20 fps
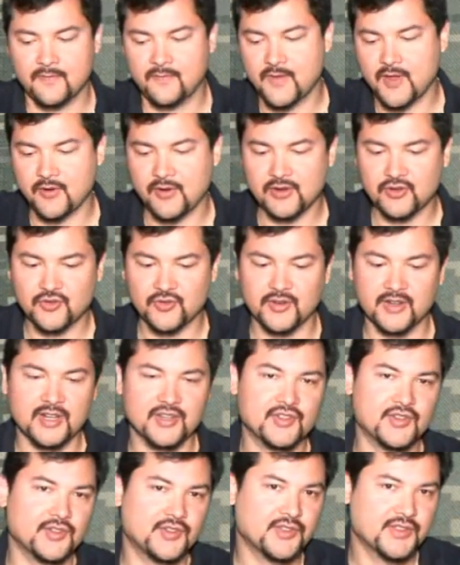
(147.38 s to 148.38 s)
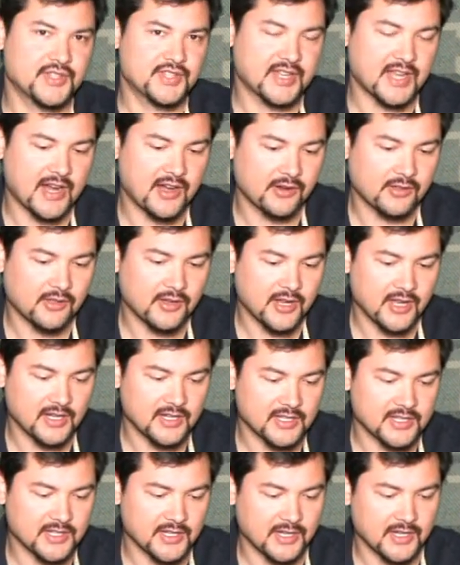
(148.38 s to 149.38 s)
Very traditional
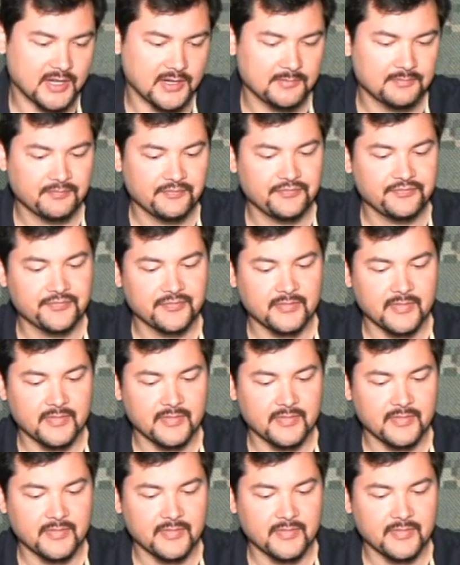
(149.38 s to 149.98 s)
style-looking design.